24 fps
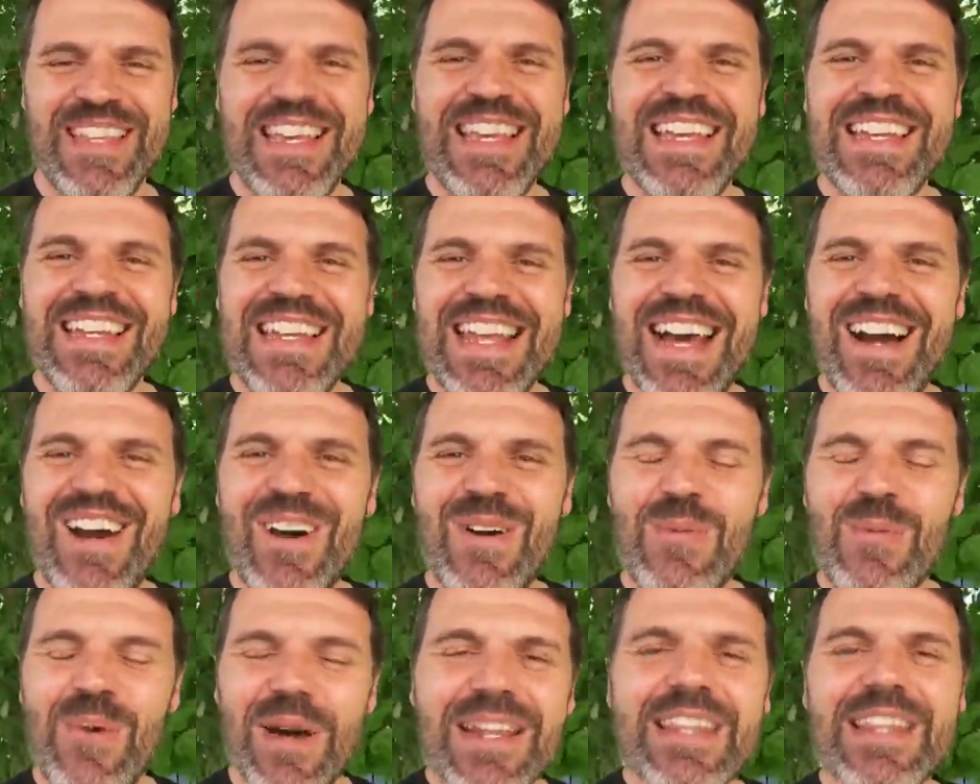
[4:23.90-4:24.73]
Now,
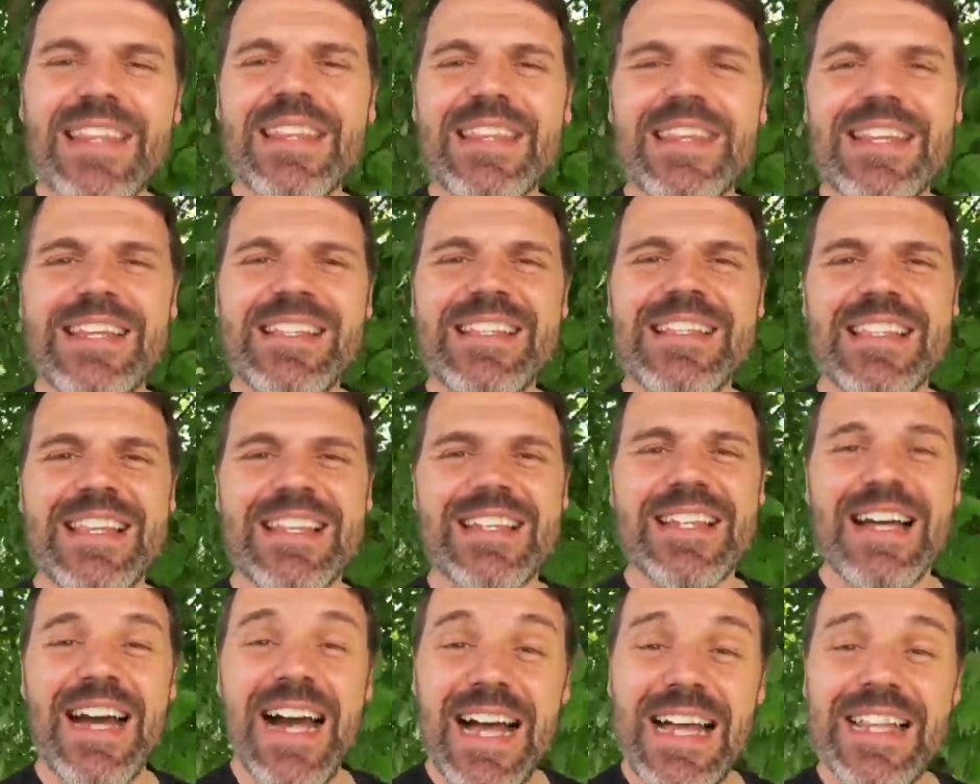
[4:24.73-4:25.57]
one of the things
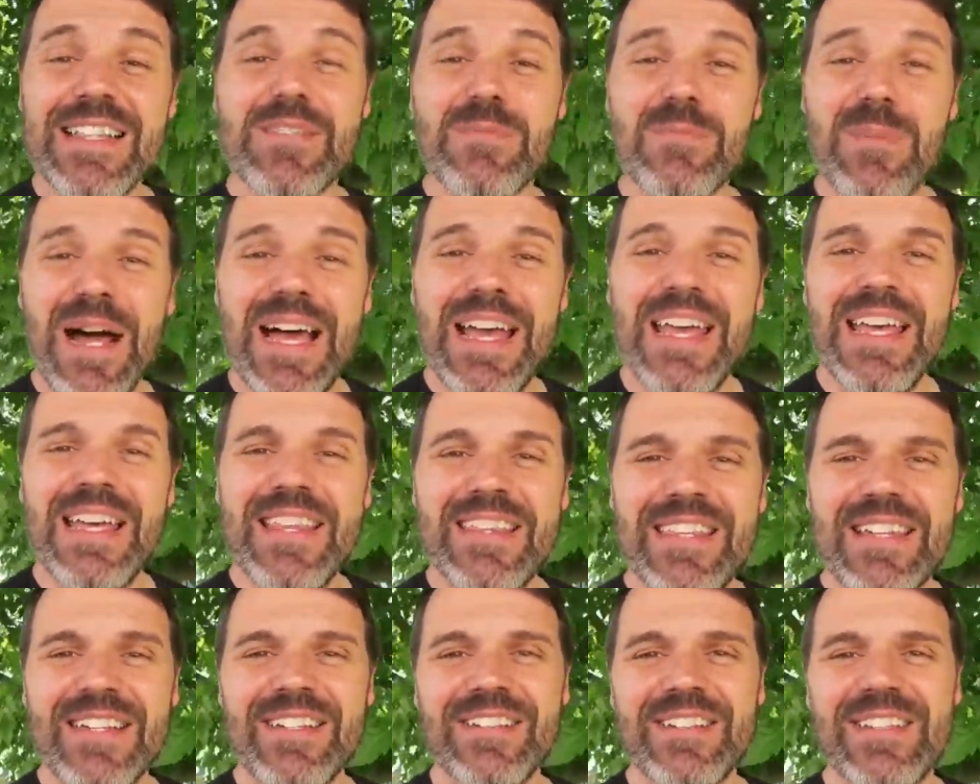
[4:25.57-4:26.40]
that guides my
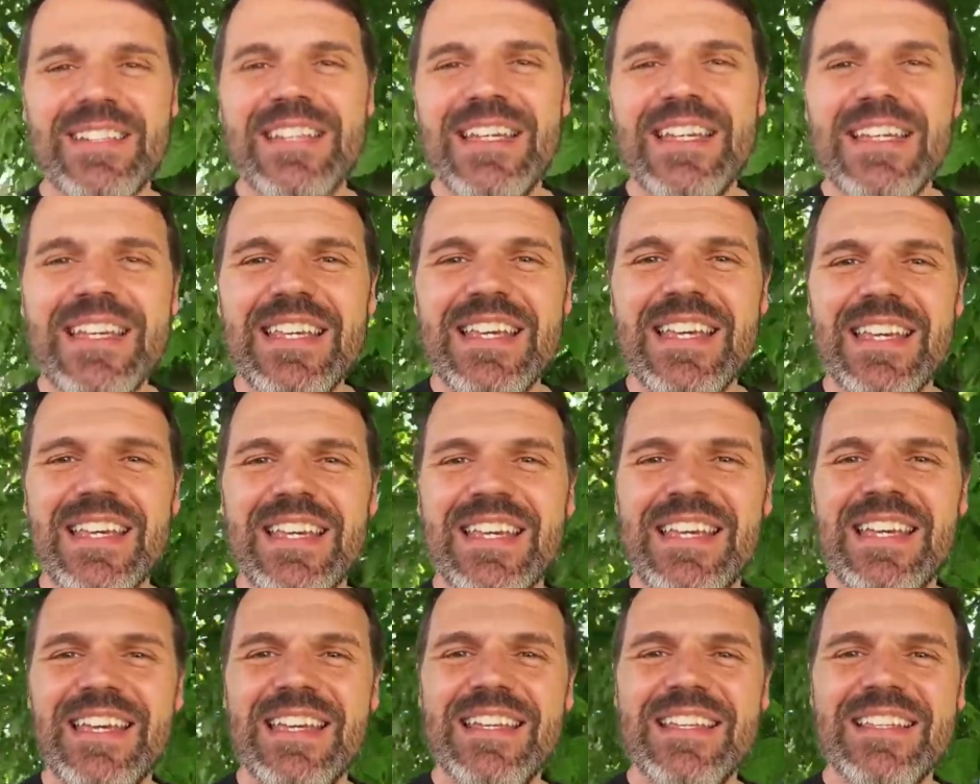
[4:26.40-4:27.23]
ethical
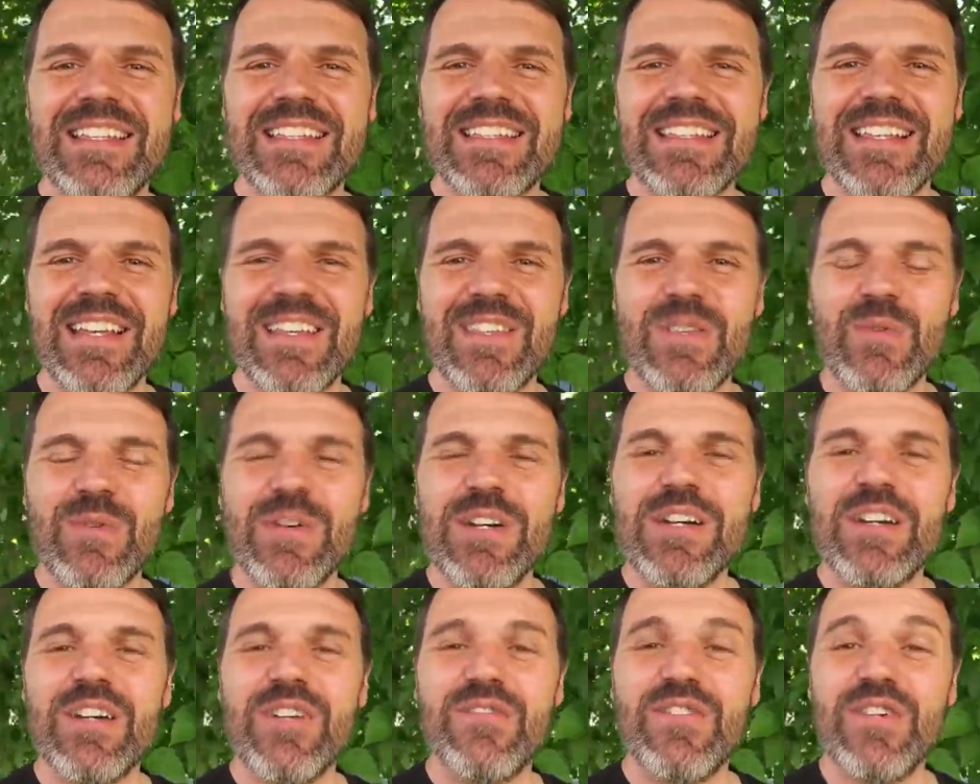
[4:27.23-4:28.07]
thinking is the
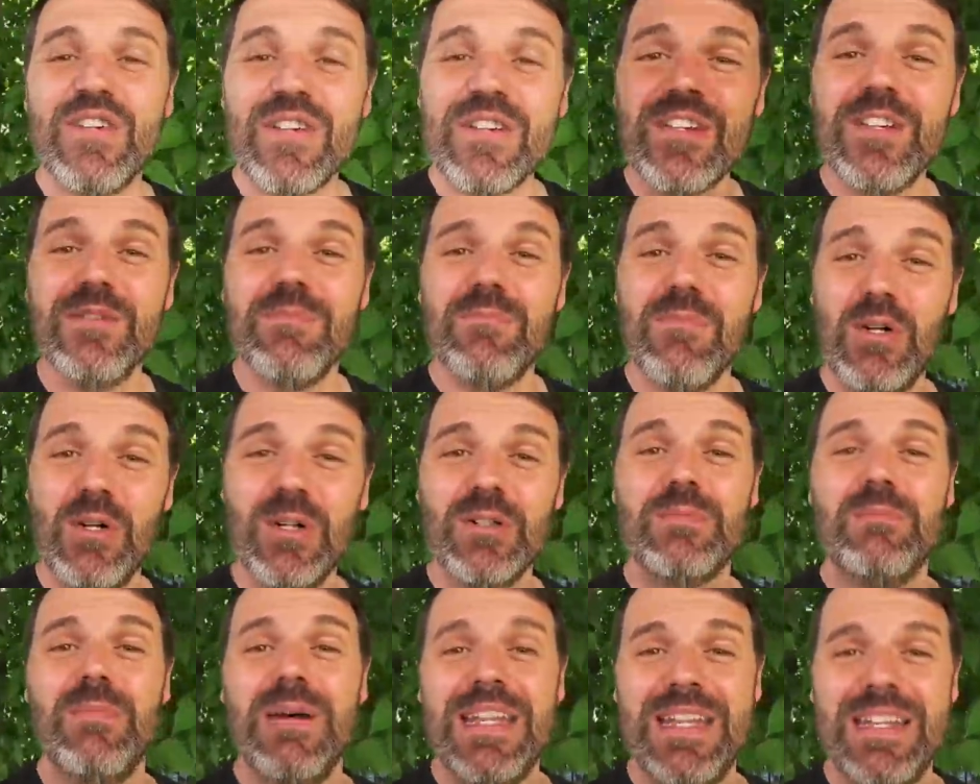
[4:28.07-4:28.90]
work of Jürgen
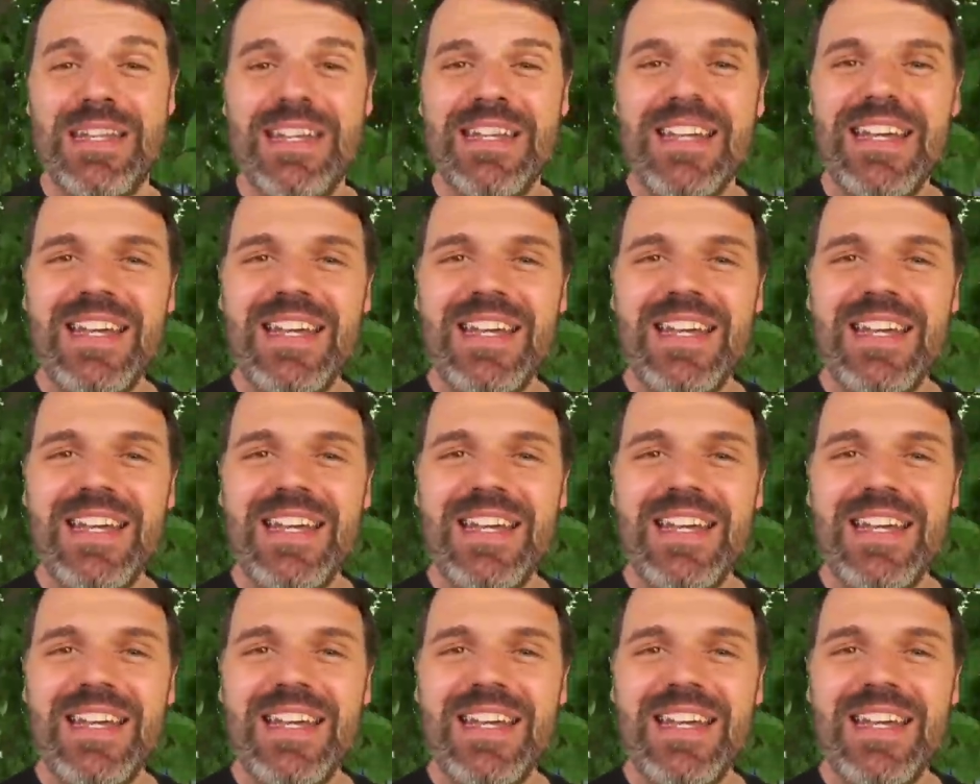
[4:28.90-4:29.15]
Moltmann,